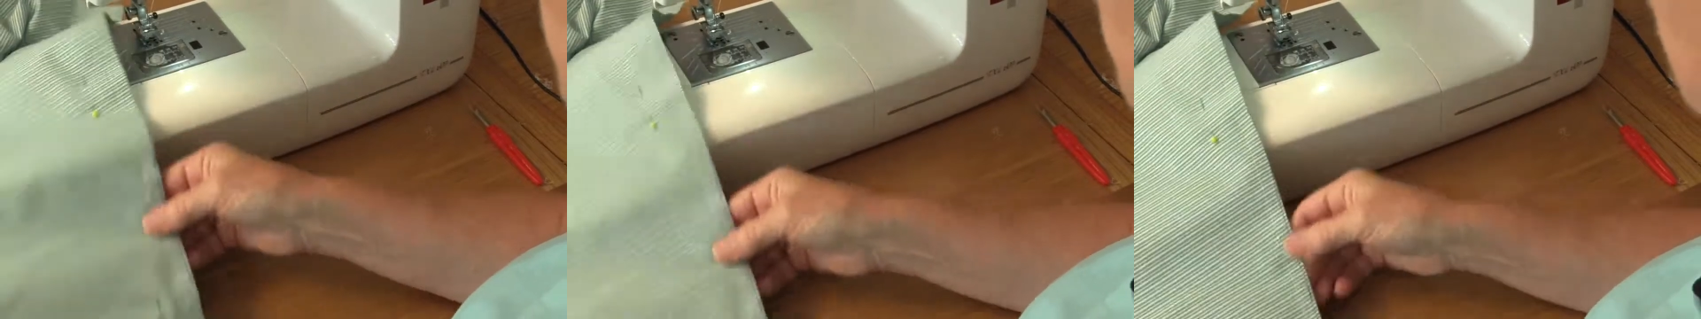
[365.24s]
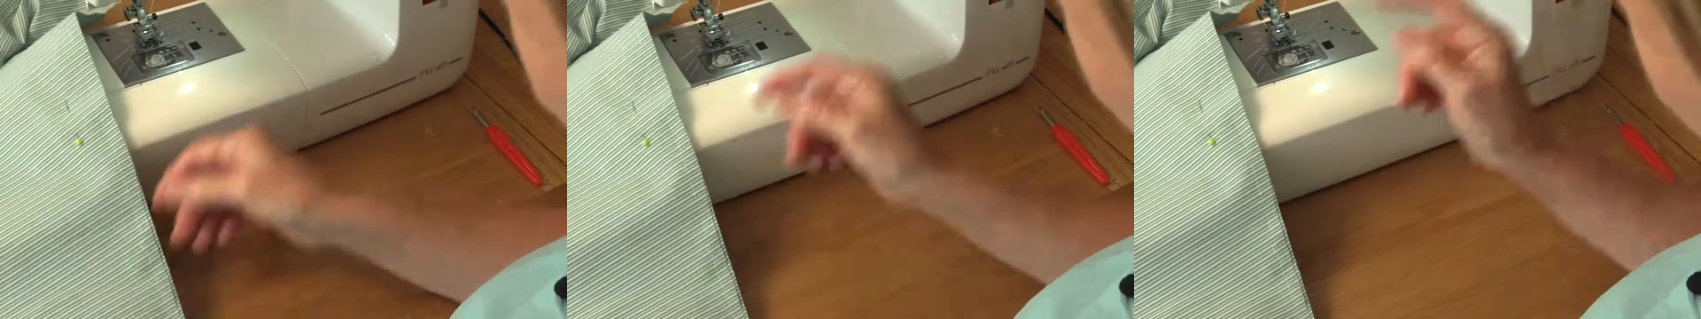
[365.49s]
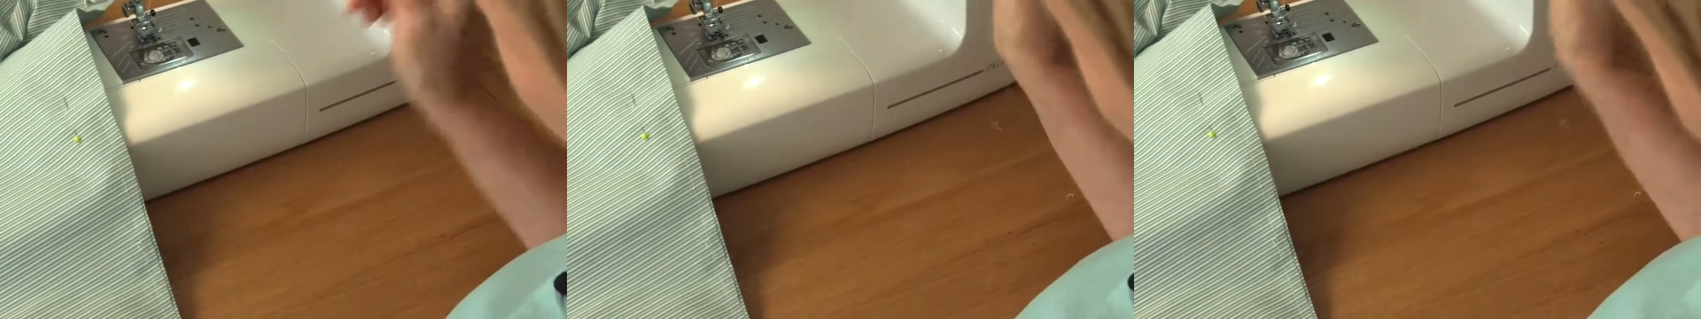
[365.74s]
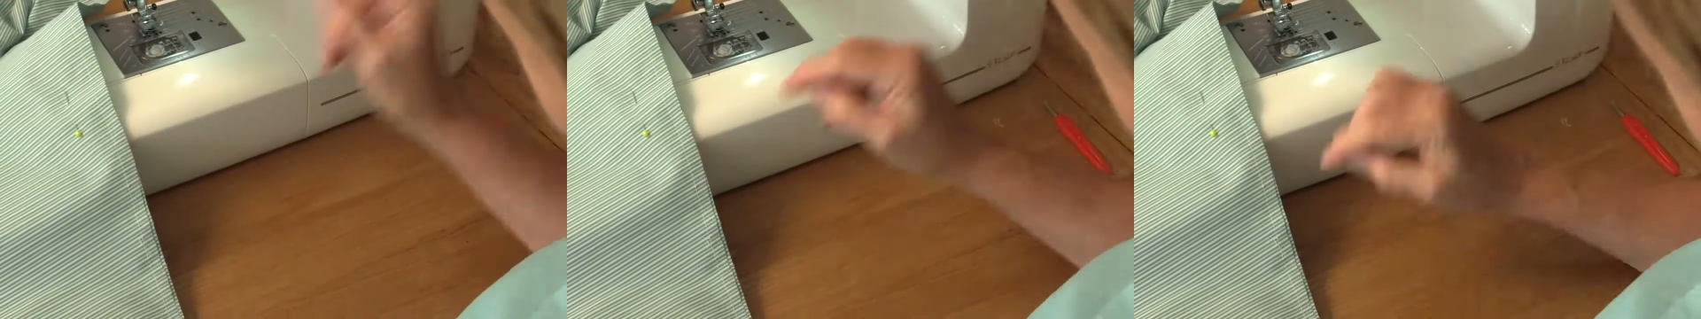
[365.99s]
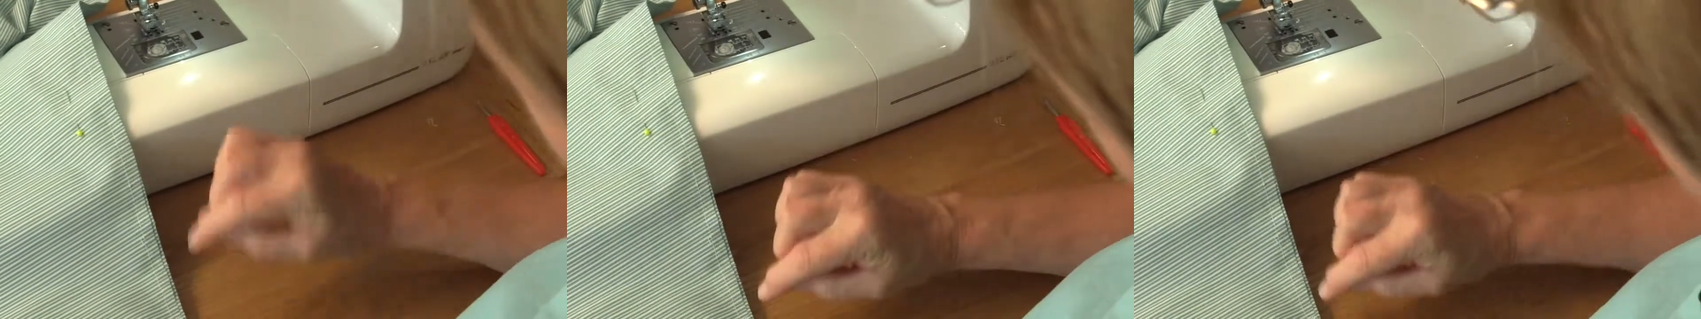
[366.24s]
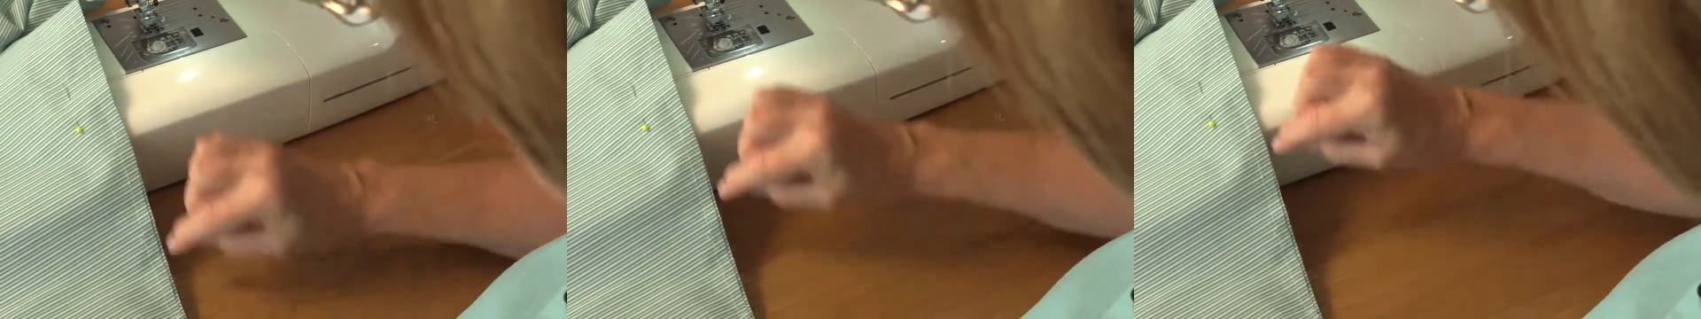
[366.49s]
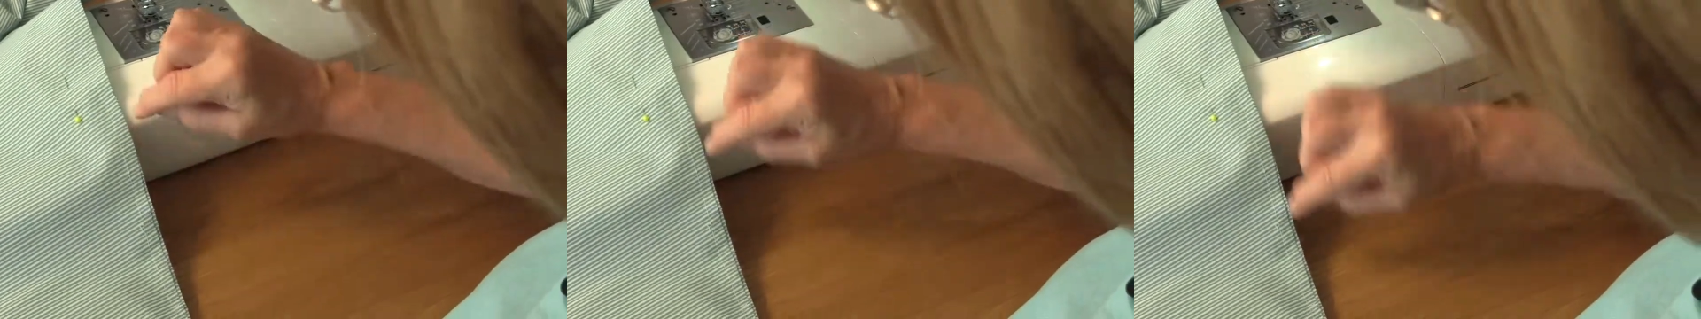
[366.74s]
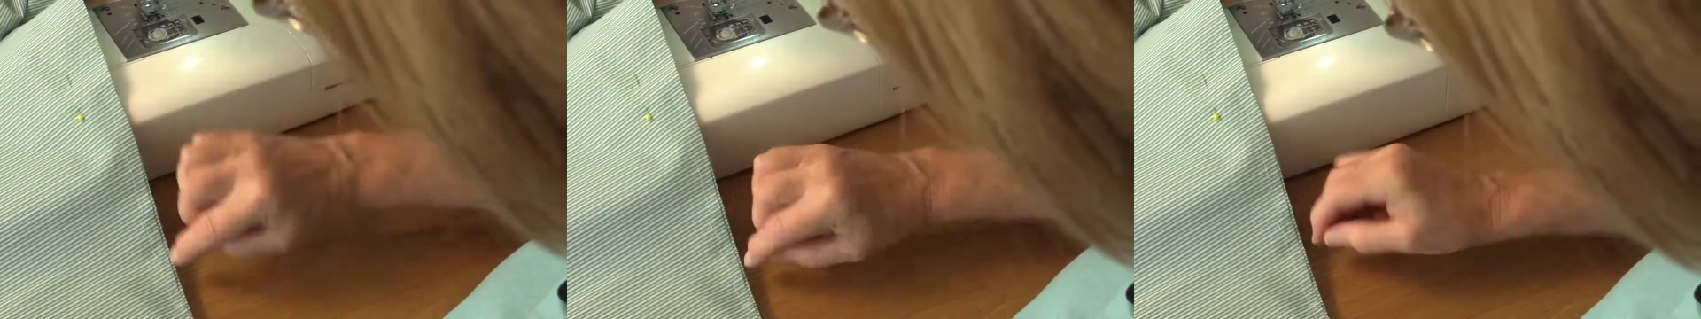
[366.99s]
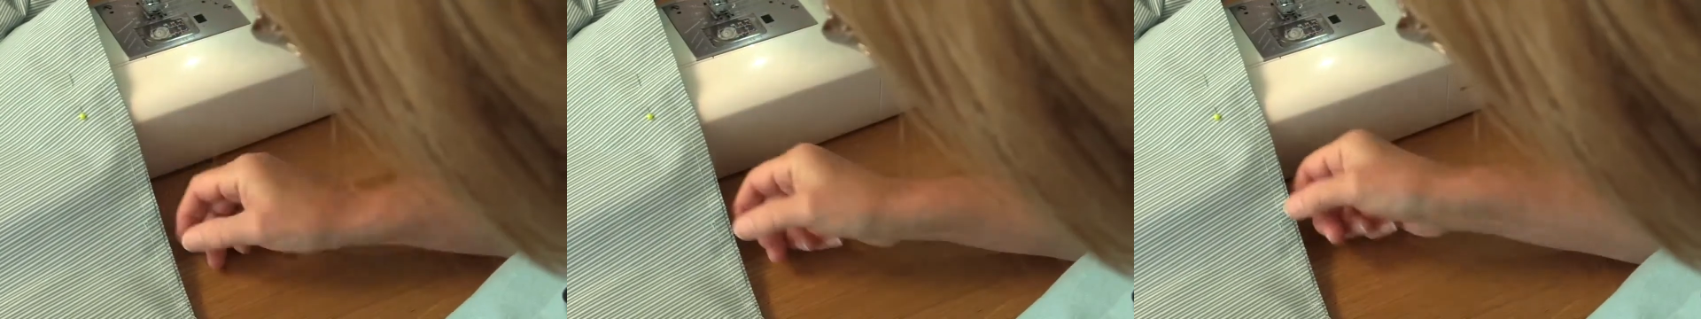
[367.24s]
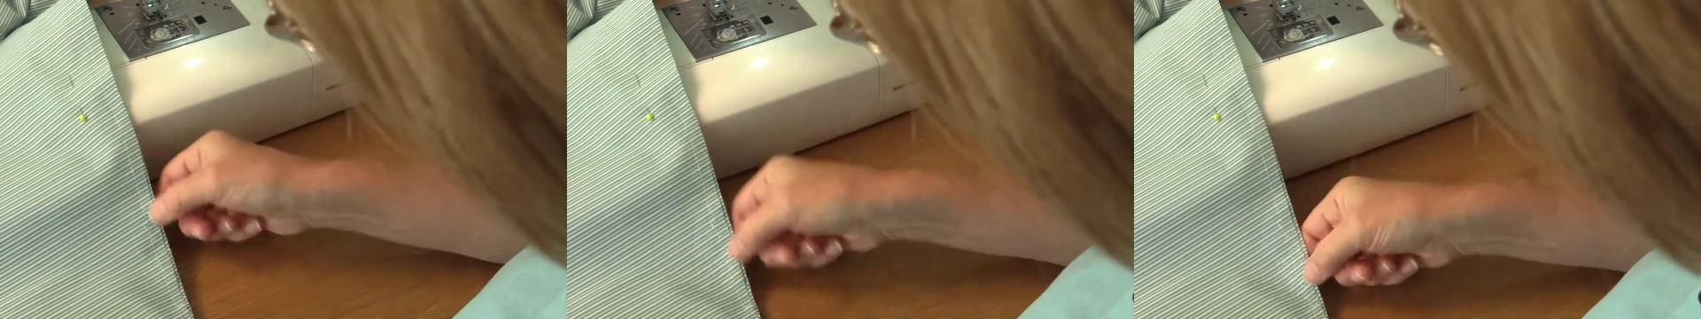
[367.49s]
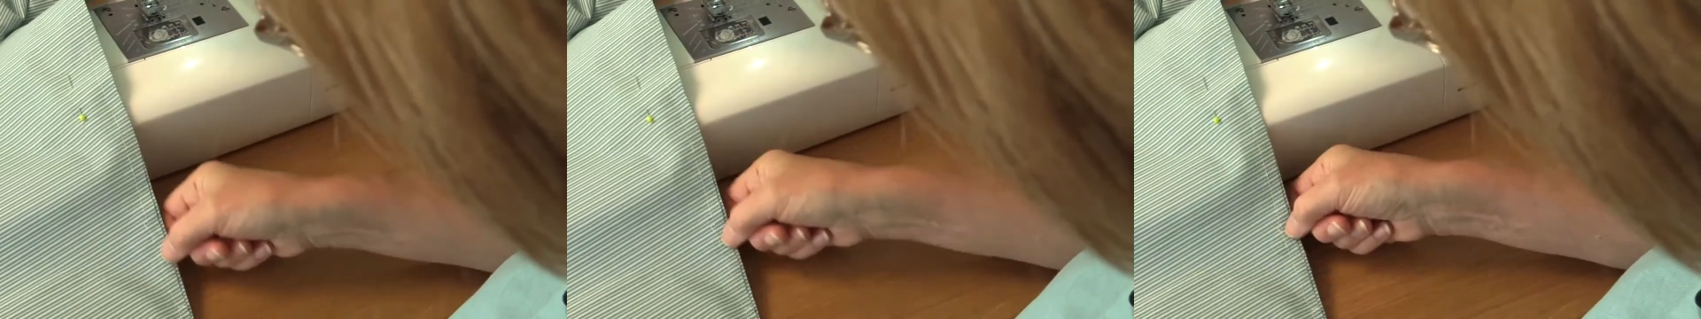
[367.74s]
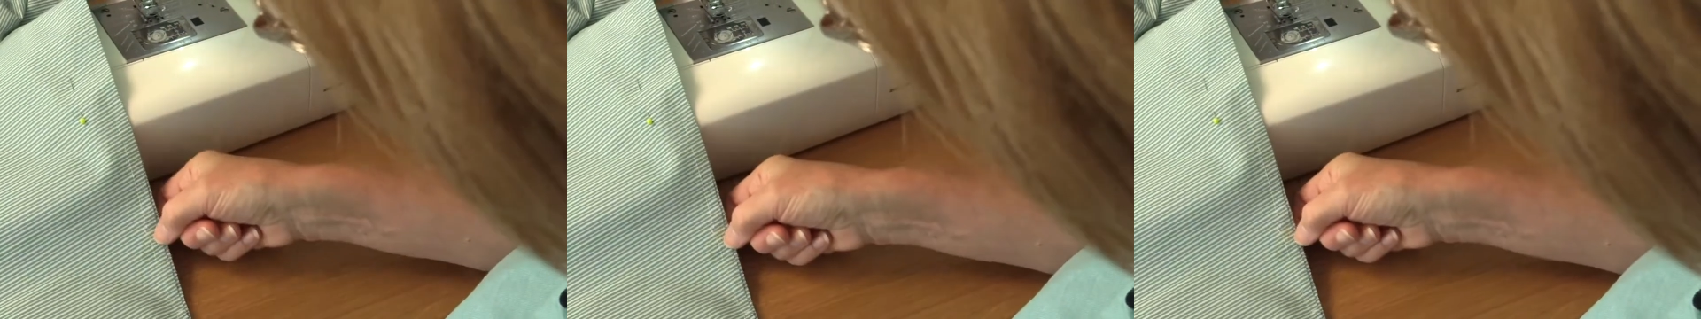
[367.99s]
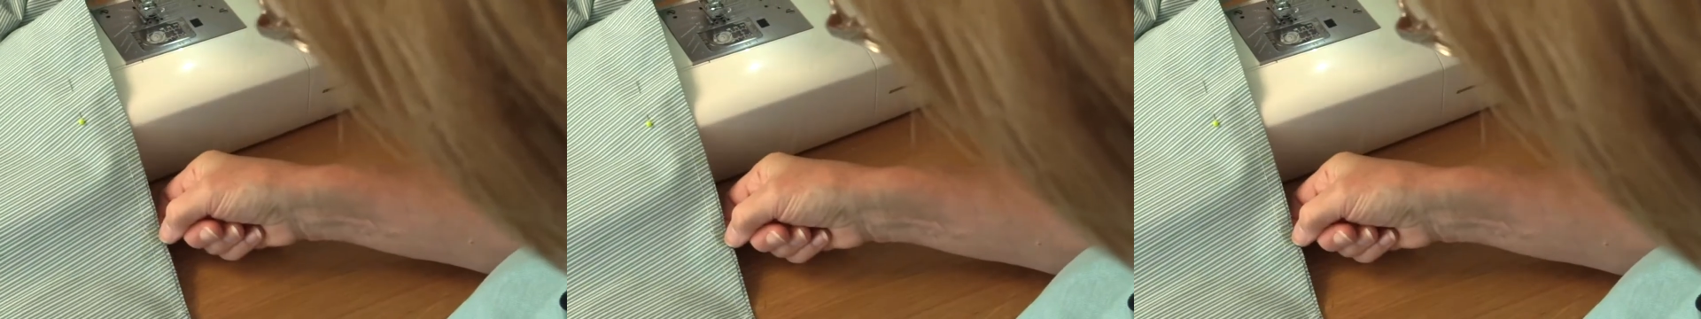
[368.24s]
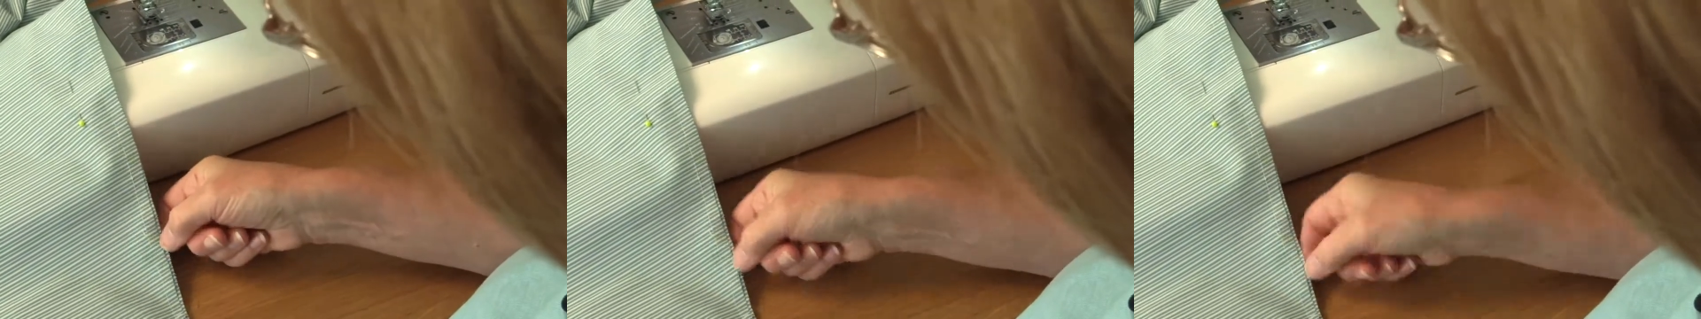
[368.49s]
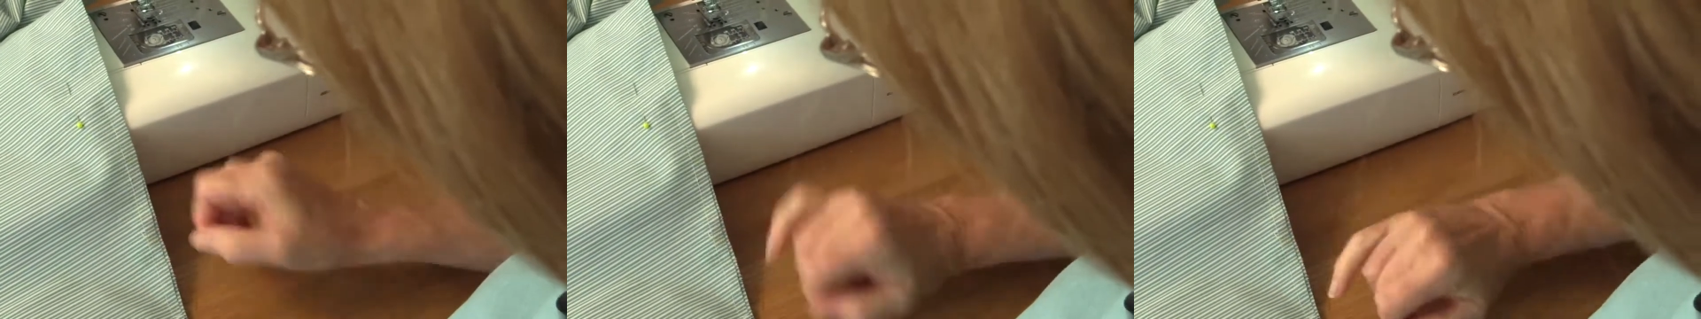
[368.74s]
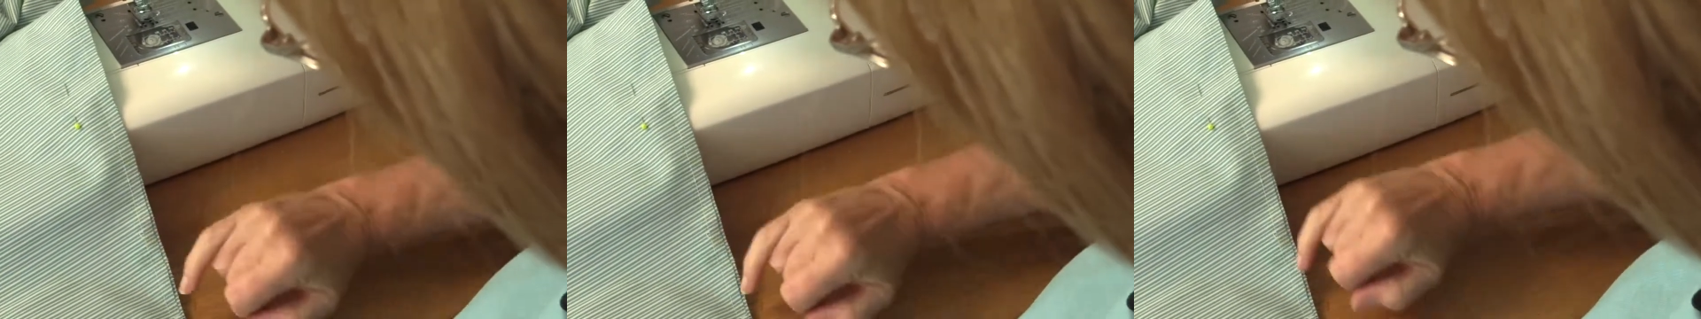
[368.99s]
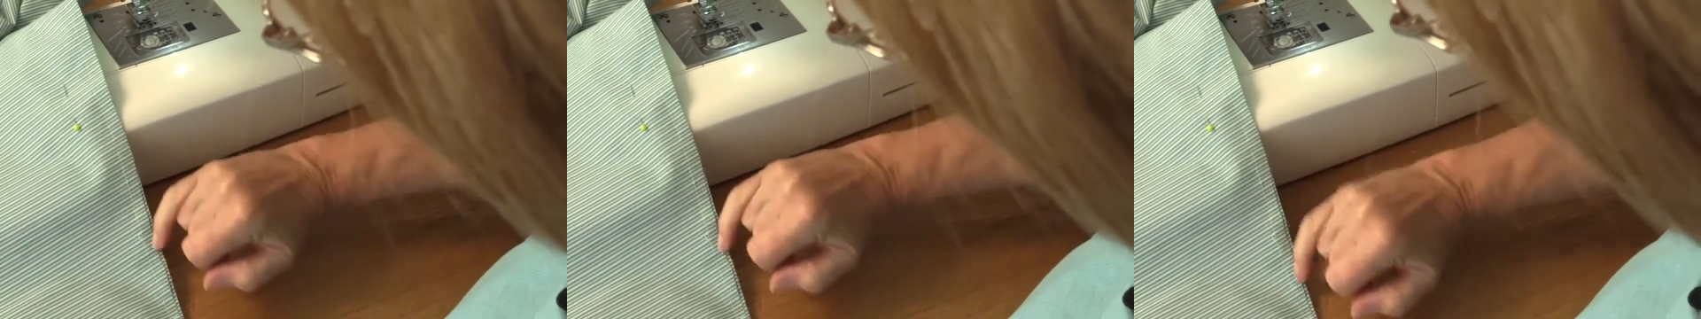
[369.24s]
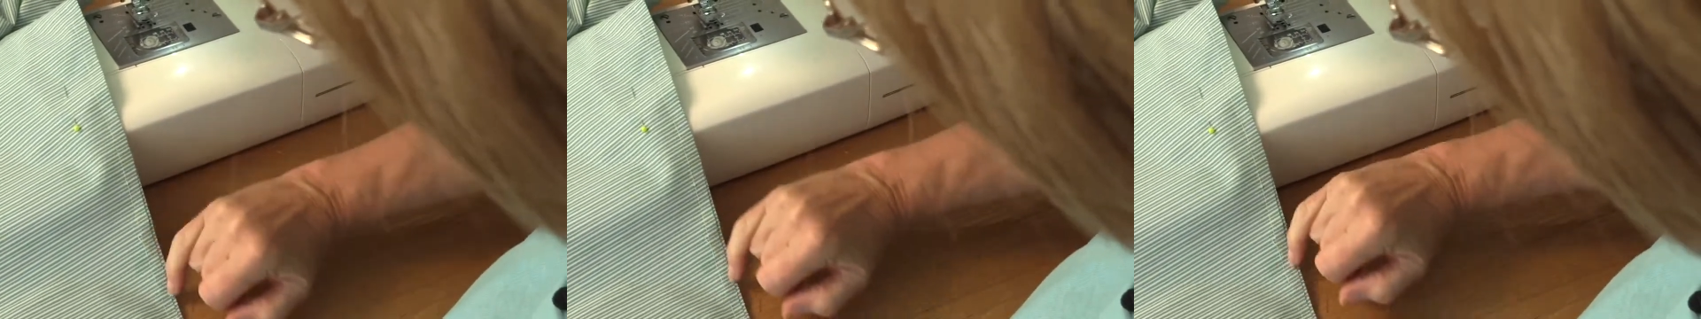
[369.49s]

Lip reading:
(no speaker visible)